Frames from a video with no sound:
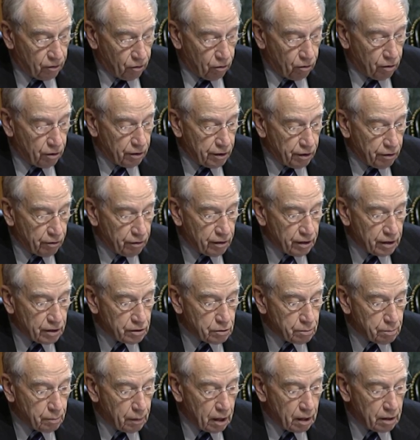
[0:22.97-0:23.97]
earlier
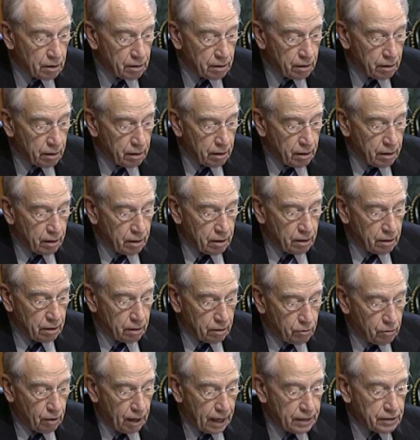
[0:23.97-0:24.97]
this month,
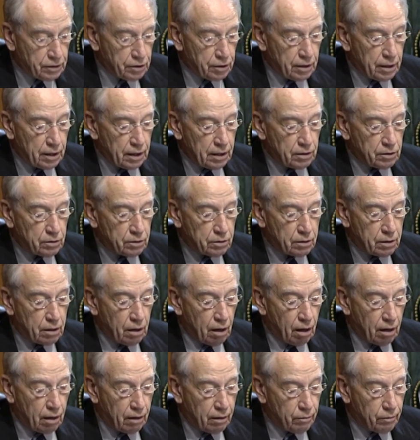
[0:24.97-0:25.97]
tragedy
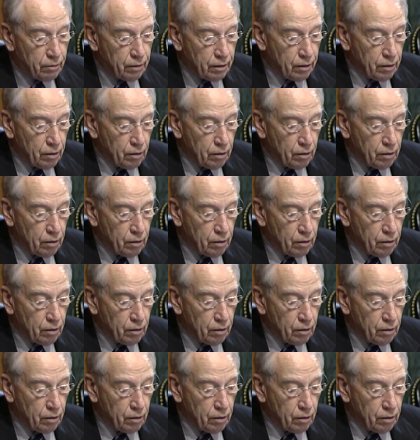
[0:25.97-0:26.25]
struck